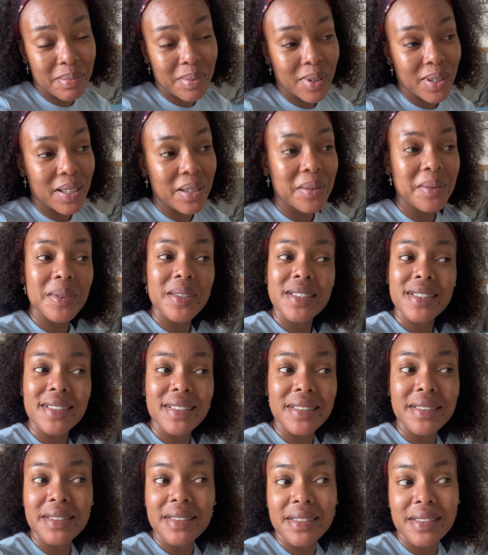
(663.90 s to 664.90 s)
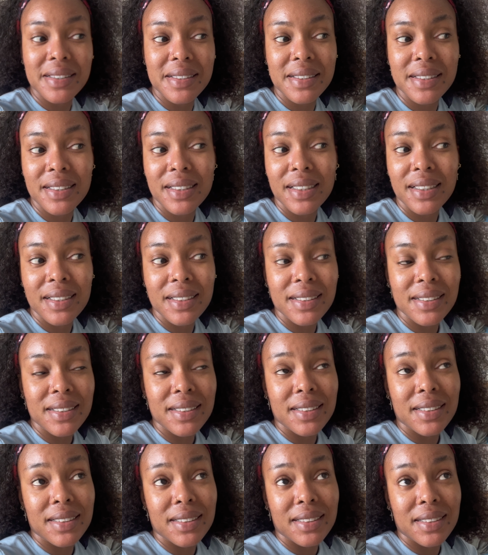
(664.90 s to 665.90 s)
but it wasn't
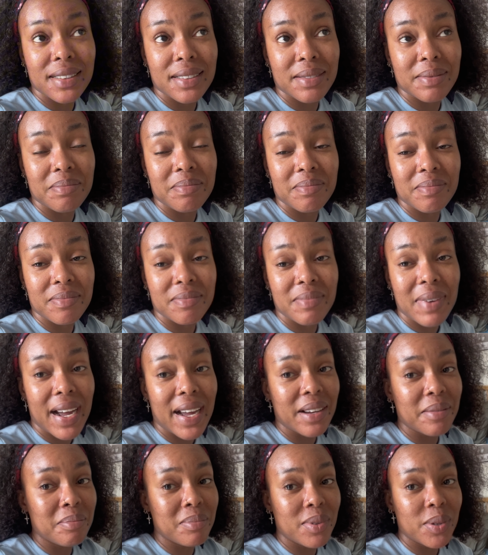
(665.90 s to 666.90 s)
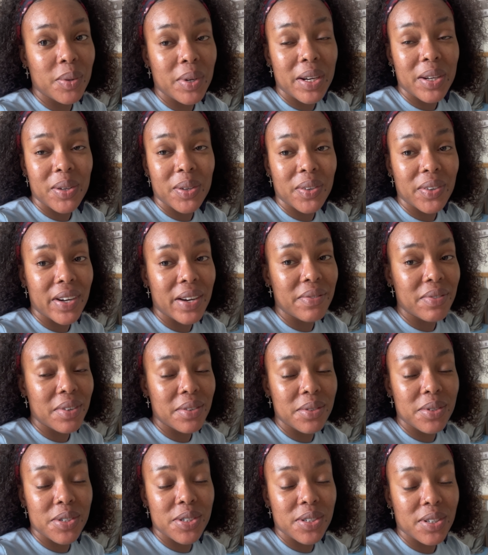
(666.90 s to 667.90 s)
mind-blowing or
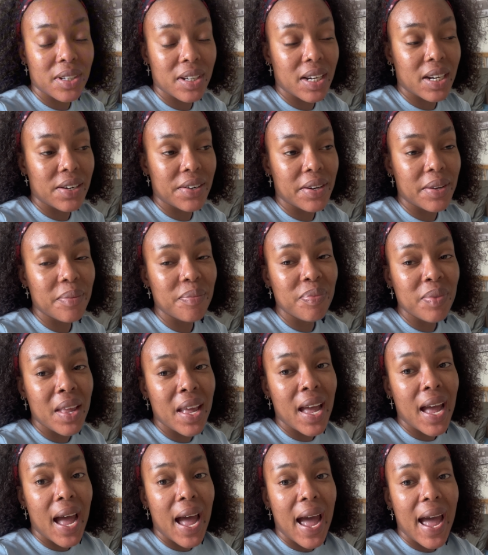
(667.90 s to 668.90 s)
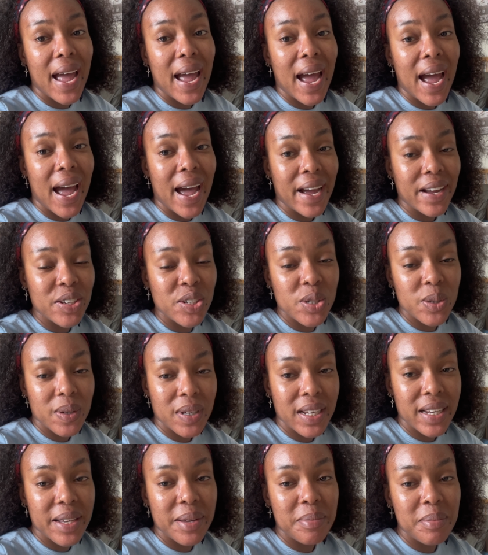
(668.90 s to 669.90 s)
revolutionary. I
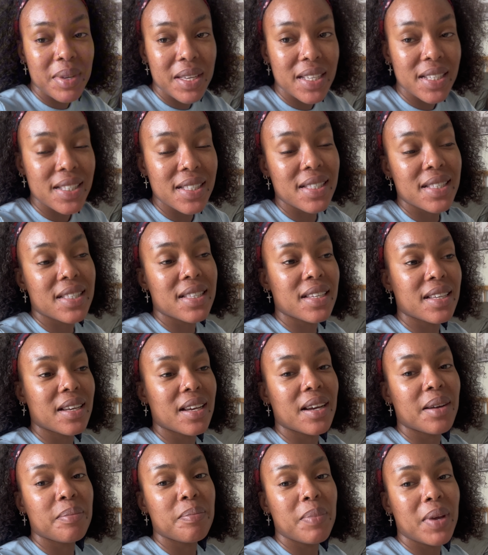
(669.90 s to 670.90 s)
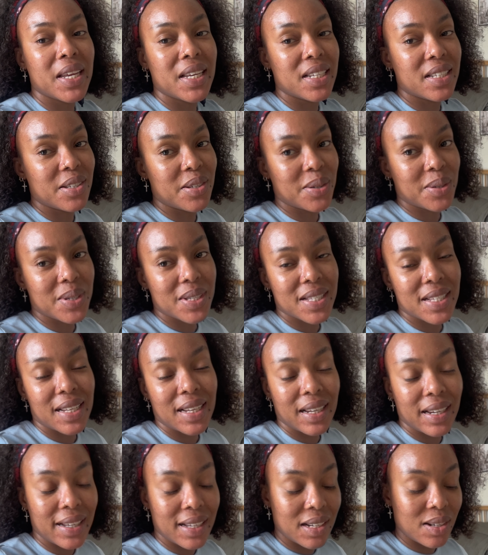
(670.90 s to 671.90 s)
actually miss pedicures
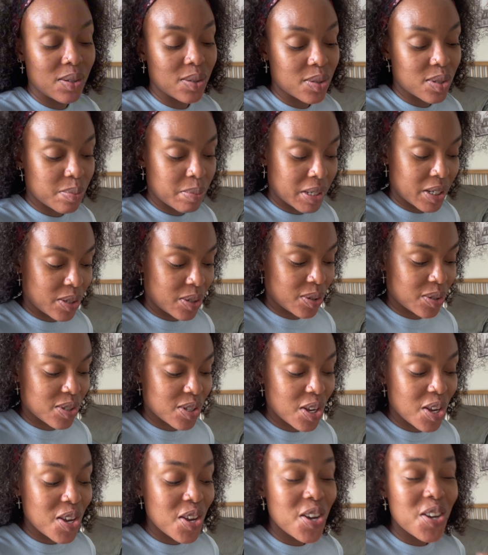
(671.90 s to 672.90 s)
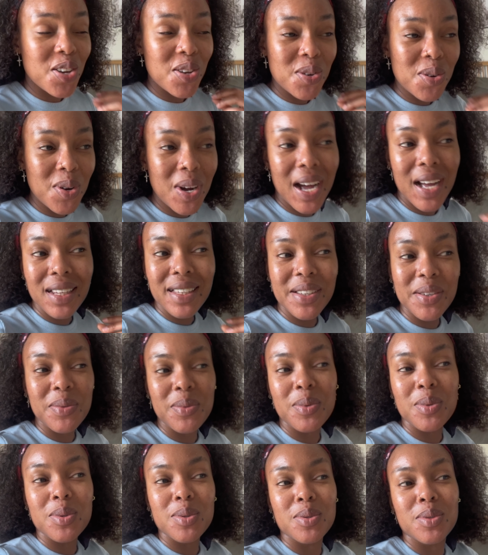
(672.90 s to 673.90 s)
in Lagos because you know how they
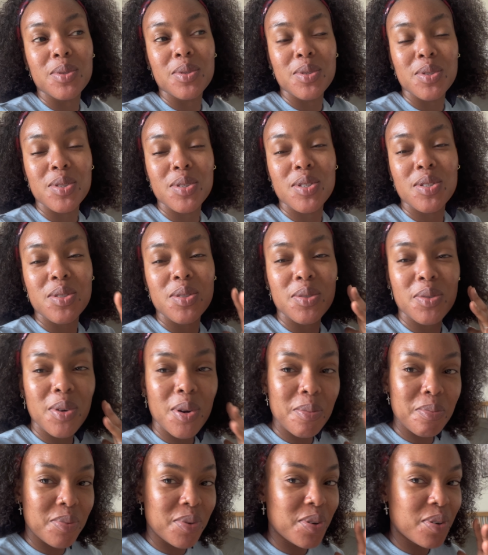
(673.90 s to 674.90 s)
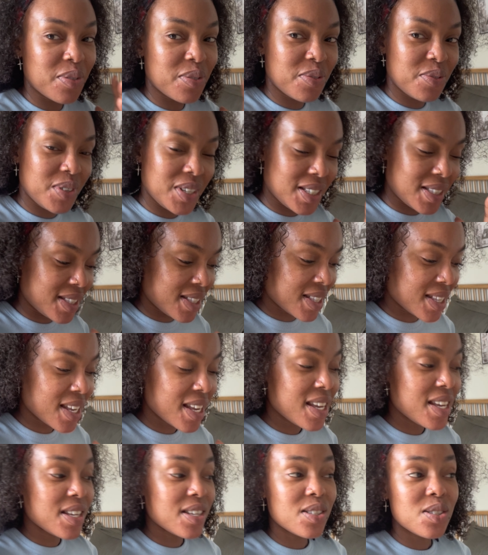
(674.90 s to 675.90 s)
will scrub your feet,
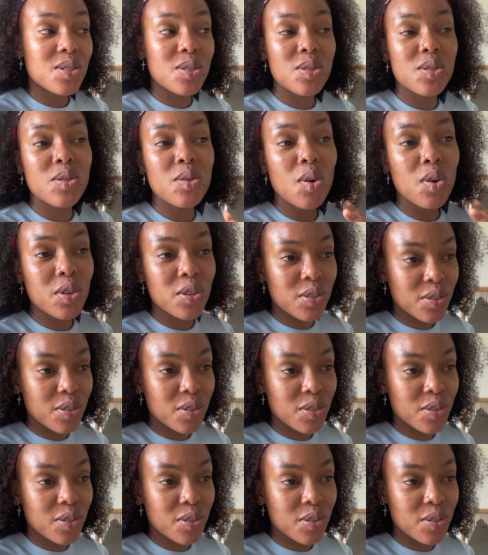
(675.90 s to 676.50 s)
soak